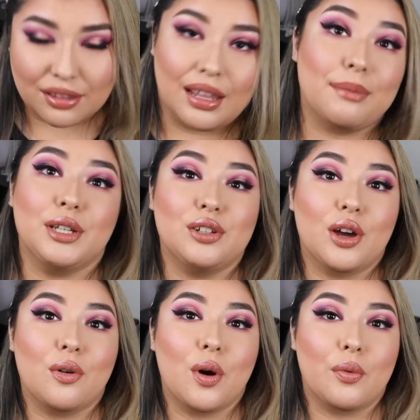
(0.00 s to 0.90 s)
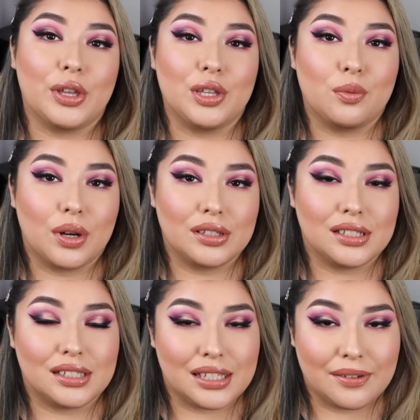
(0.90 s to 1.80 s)
let me know what you want to
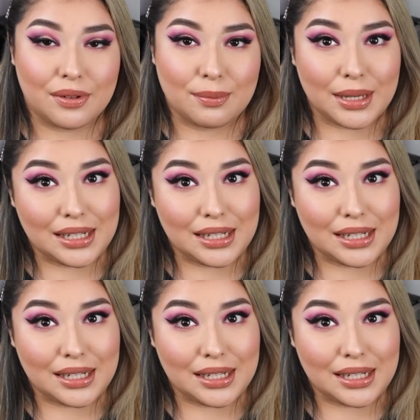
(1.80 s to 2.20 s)
see from me